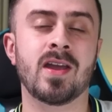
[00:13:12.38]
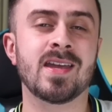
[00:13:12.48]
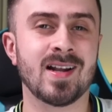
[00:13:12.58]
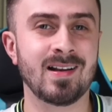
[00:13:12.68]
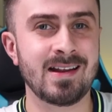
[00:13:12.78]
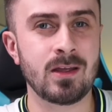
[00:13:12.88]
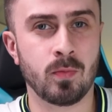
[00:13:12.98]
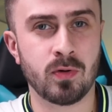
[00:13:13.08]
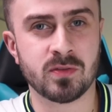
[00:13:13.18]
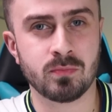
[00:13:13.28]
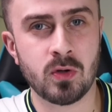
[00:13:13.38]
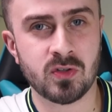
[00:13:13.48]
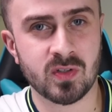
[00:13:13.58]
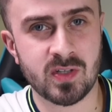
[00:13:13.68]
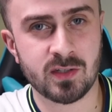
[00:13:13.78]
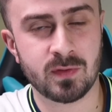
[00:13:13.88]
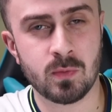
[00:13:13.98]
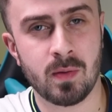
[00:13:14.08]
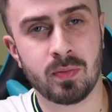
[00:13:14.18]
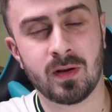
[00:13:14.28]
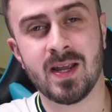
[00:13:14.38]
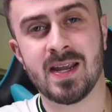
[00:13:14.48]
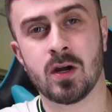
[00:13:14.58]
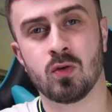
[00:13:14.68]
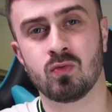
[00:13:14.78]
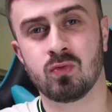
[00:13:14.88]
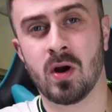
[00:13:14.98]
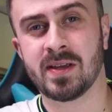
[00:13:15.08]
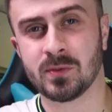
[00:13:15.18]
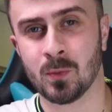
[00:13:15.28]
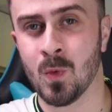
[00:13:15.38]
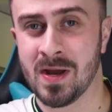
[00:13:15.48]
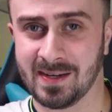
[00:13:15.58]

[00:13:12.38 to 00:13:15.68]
he clearly operates most successfully when playing right wing.